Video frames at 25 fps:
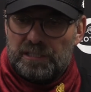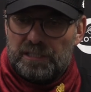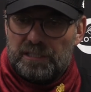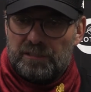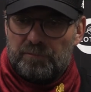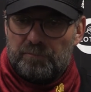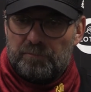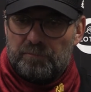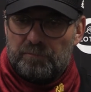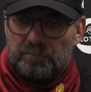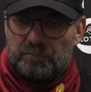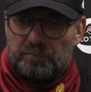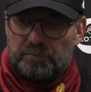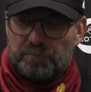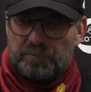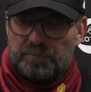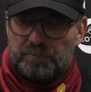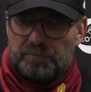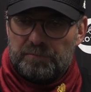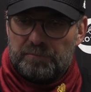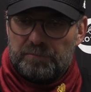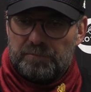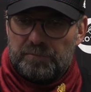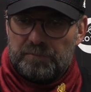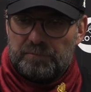Um,
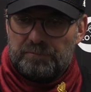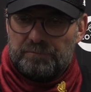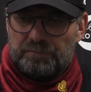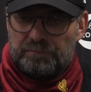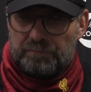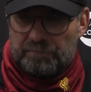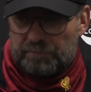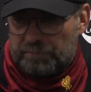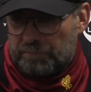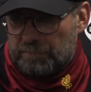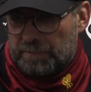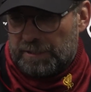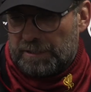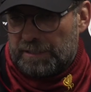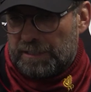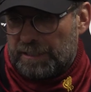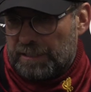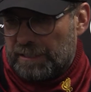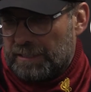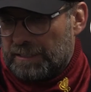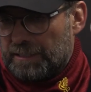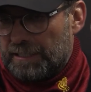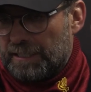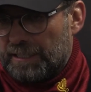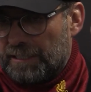but
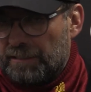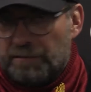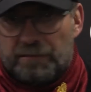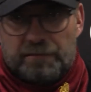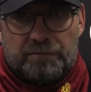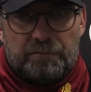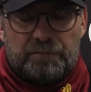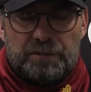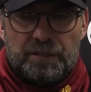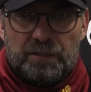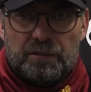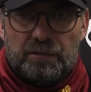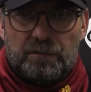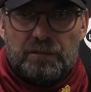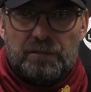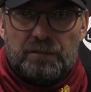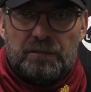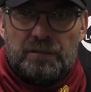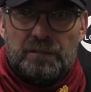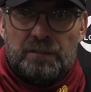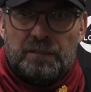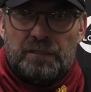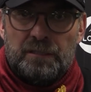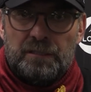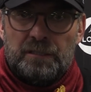then in the end, we
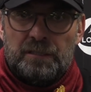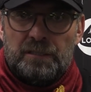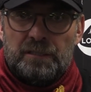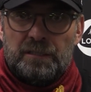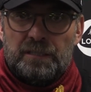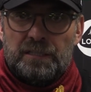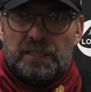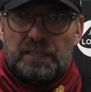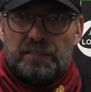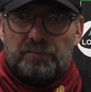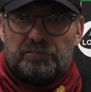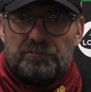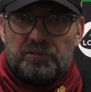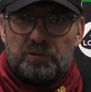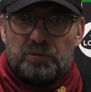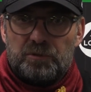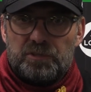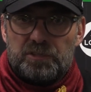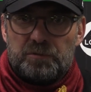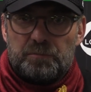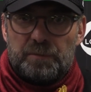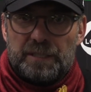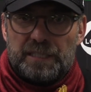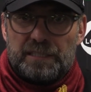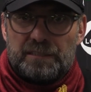all have to
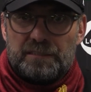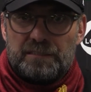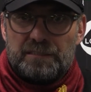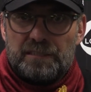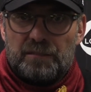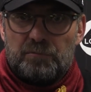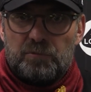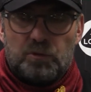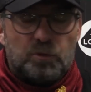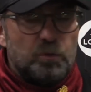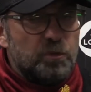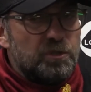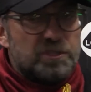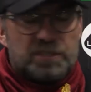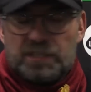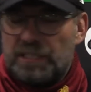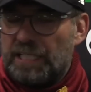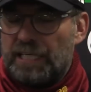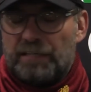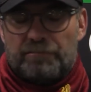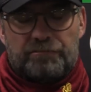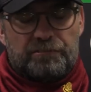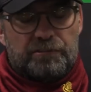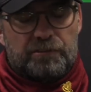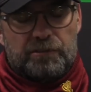respect some rules, and
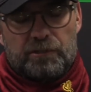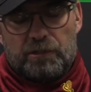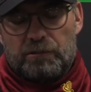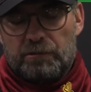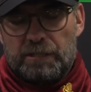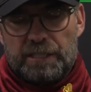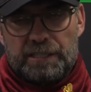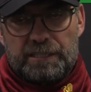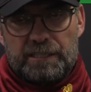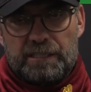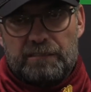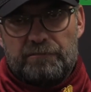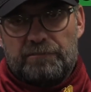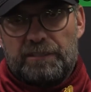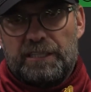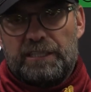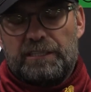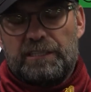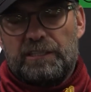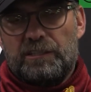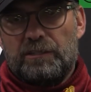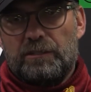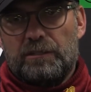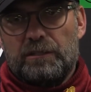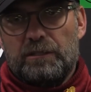I have no idea if they
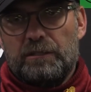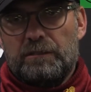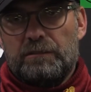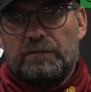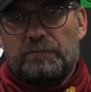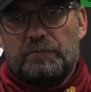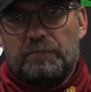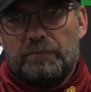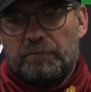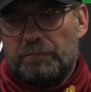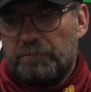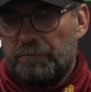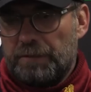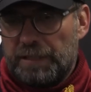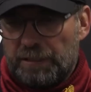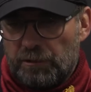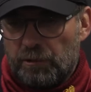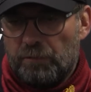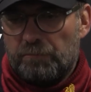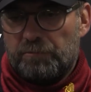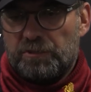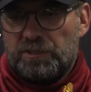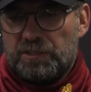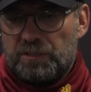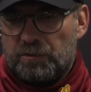did or not. But
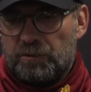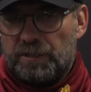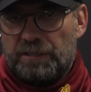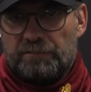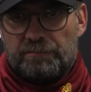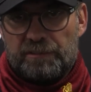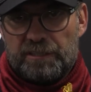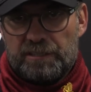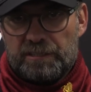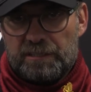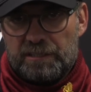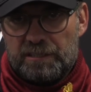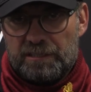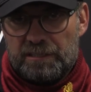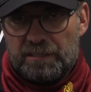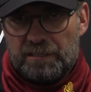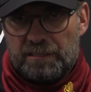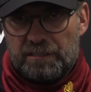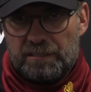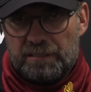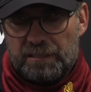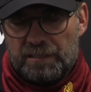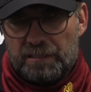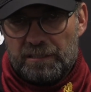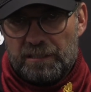obviously, UEFA sees
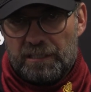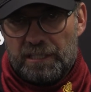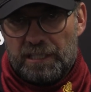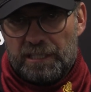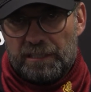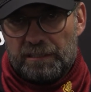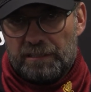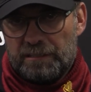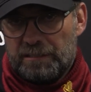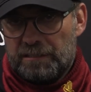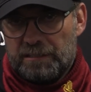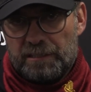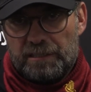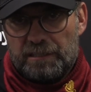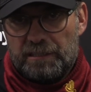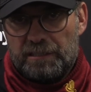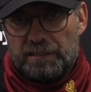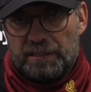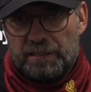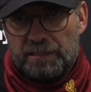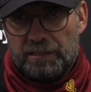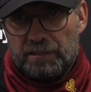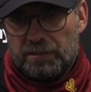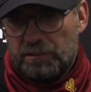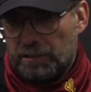it sees it like this that they
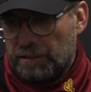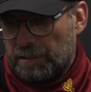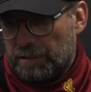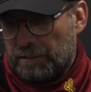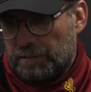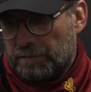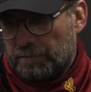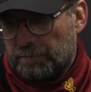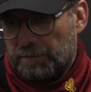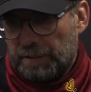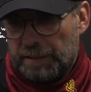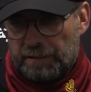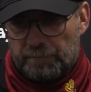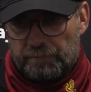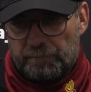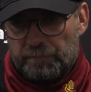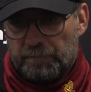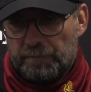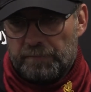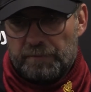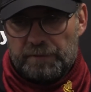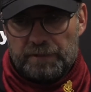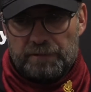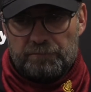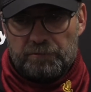didn't, and yeah,
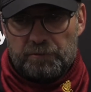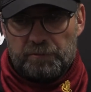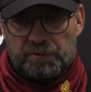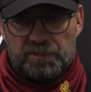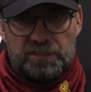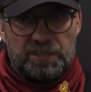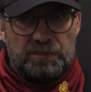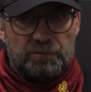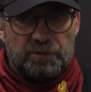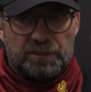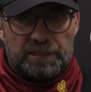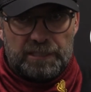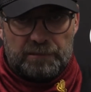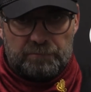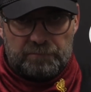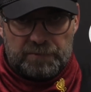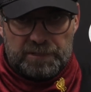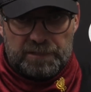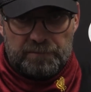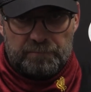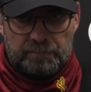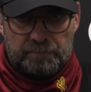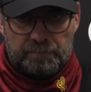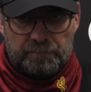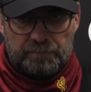then we will see what
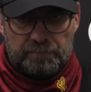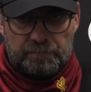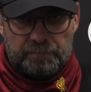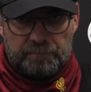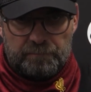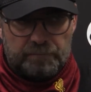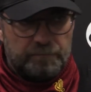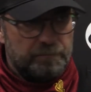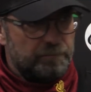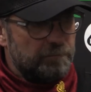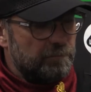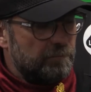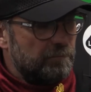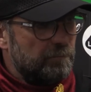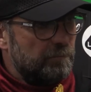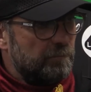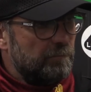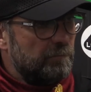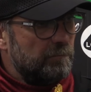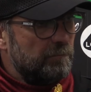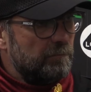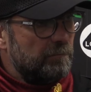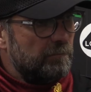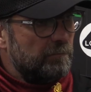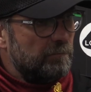happens. Will it make your
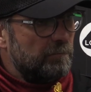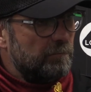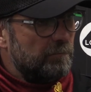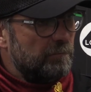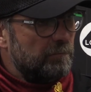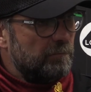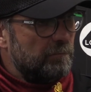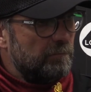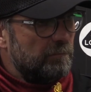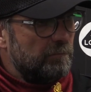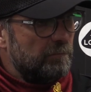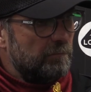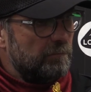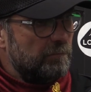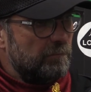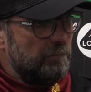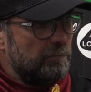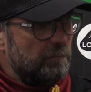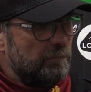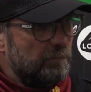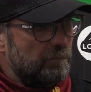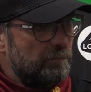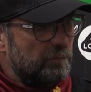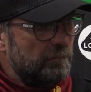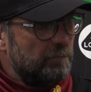job more
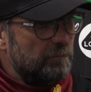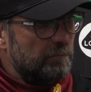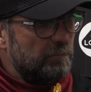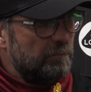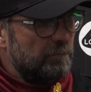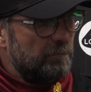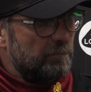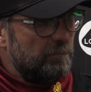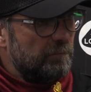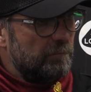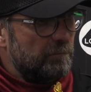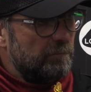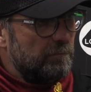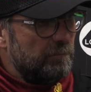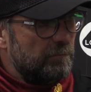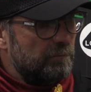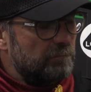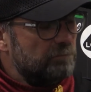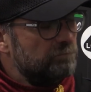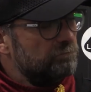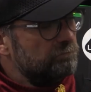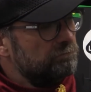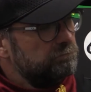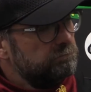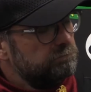difficult next season in
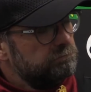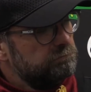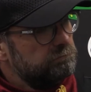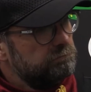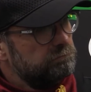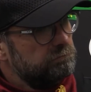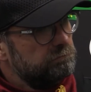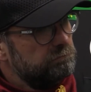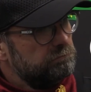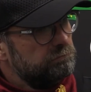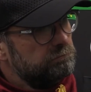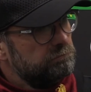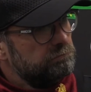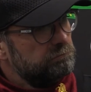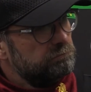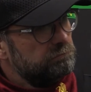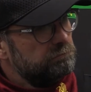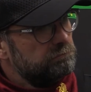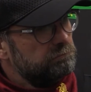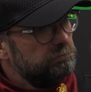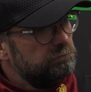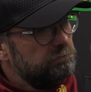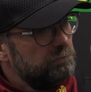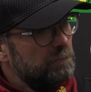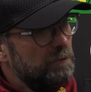the Premier League?
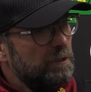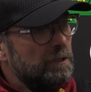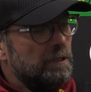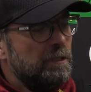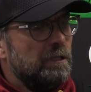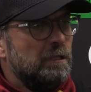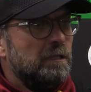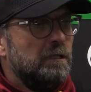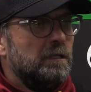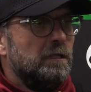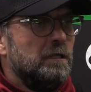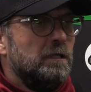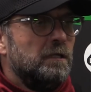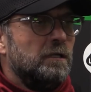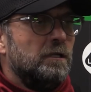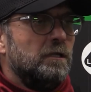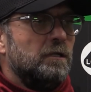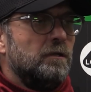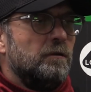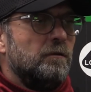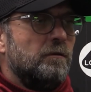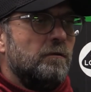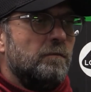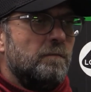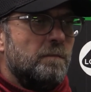Since well, as things
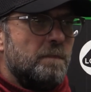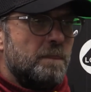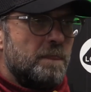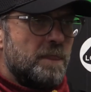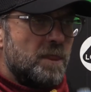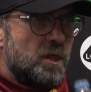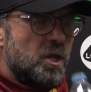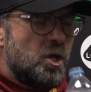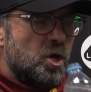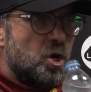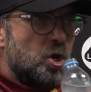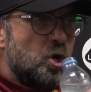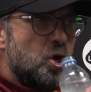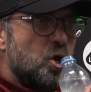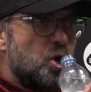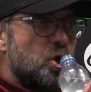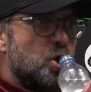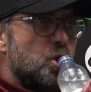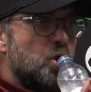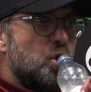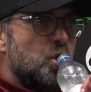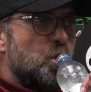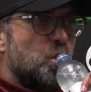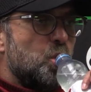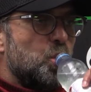stand, City just
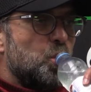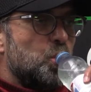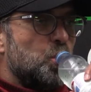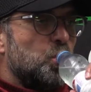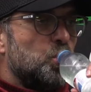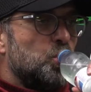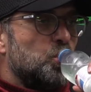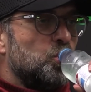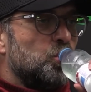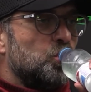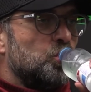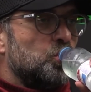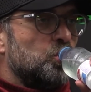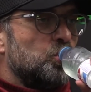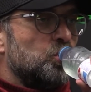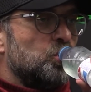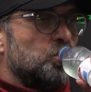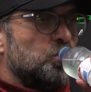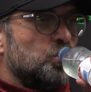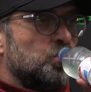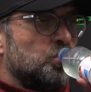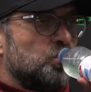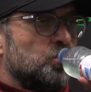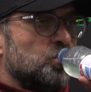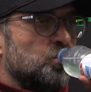concentrate on
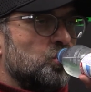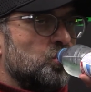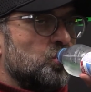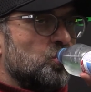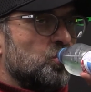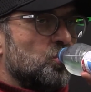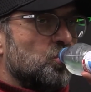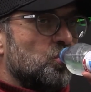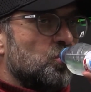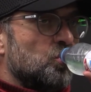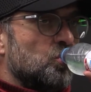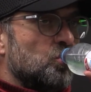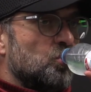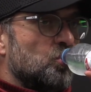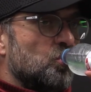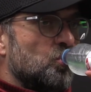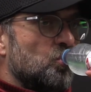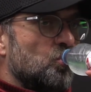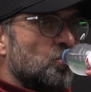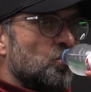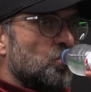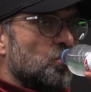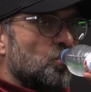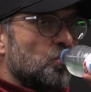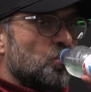domestic football.
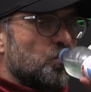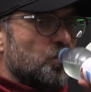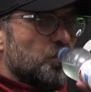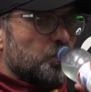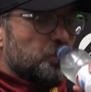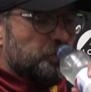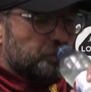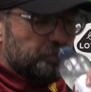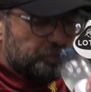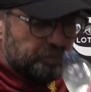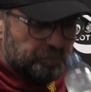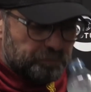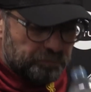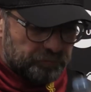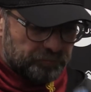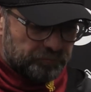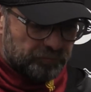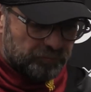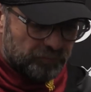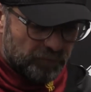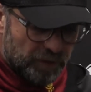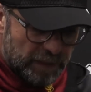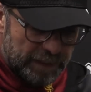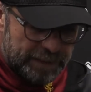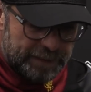Maybe a
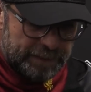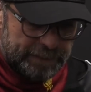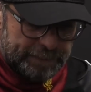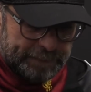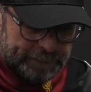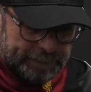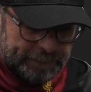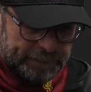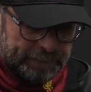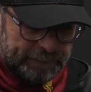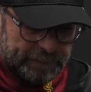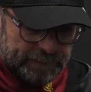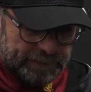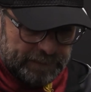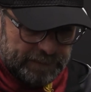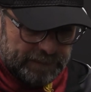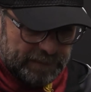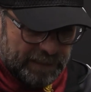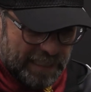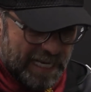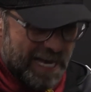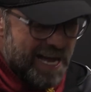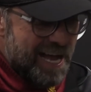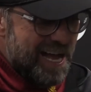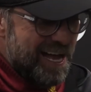bit tougher than it has been.